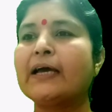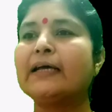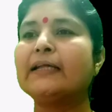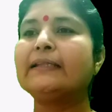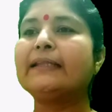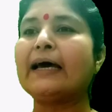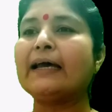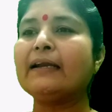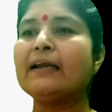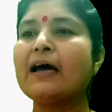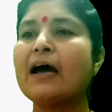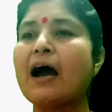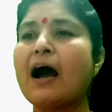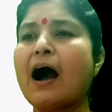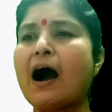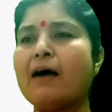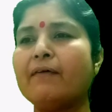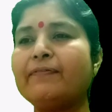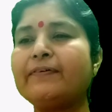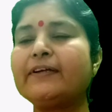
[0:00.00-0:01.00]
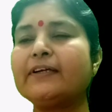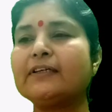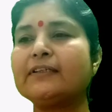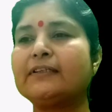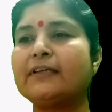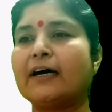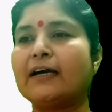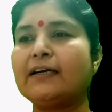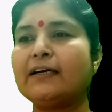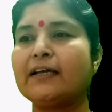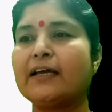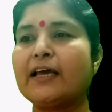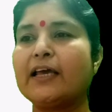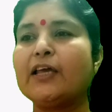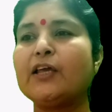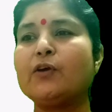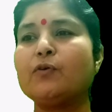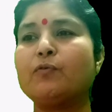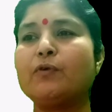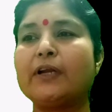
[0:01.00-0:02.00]
Then after that,
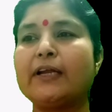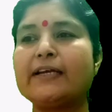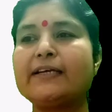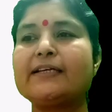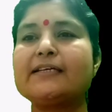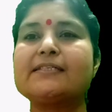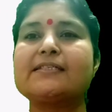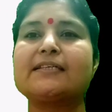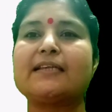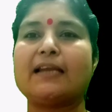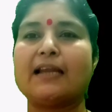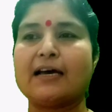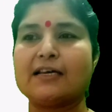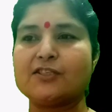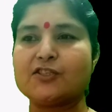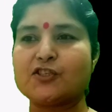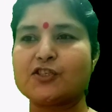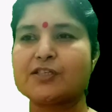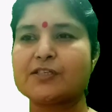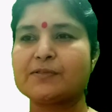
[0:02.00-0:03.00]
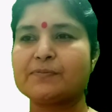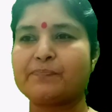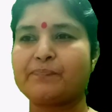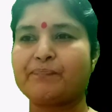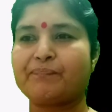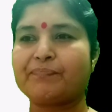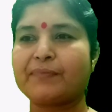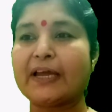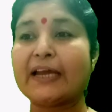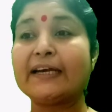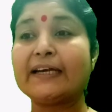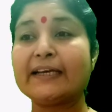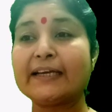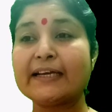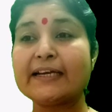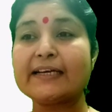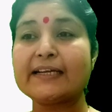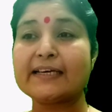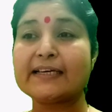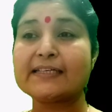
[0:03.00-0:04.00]
he would eat his lunch and
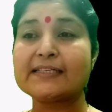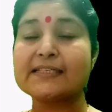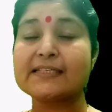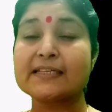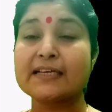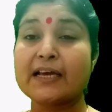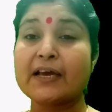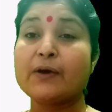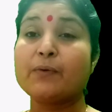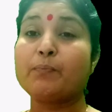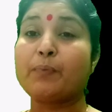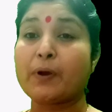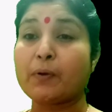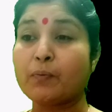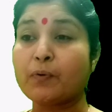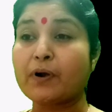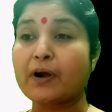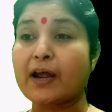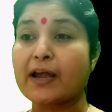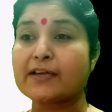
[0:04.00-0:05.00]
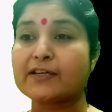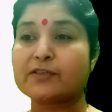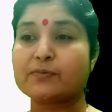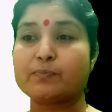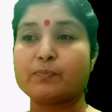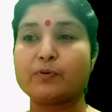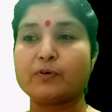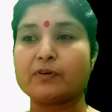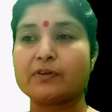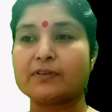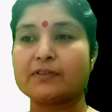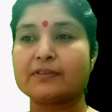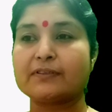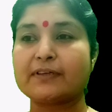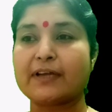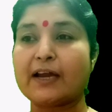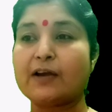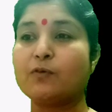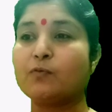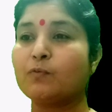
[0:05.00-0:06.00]
read his favorite book.
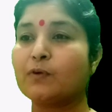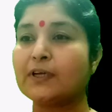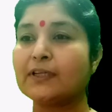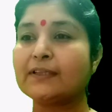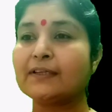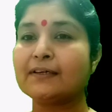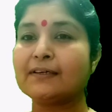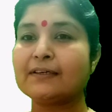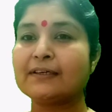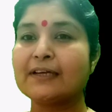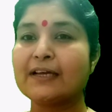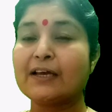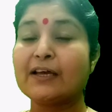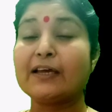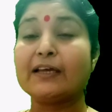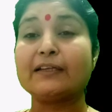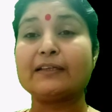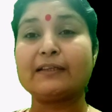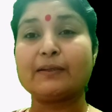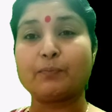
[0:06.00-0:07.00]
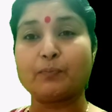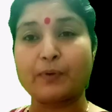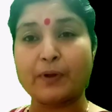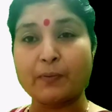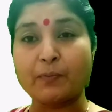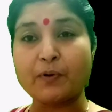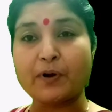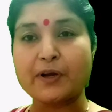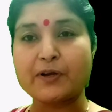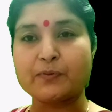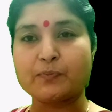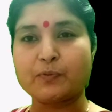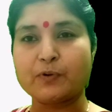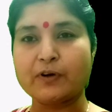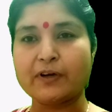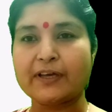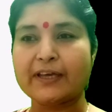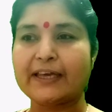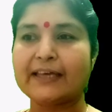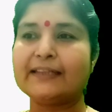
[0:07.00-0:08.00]
And what is that? The favorite
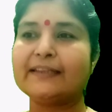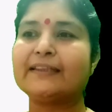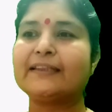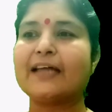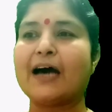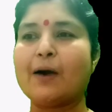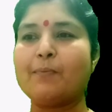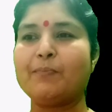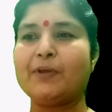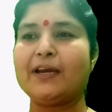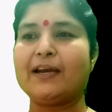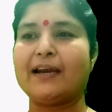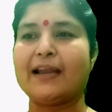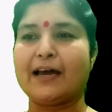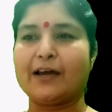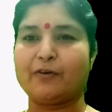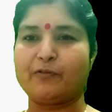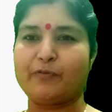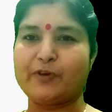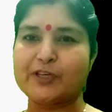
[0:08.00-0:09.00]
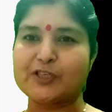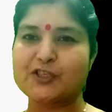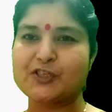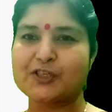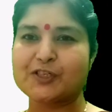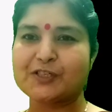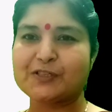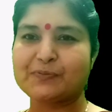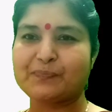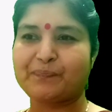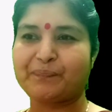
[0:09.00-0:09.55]
book in Tamil language.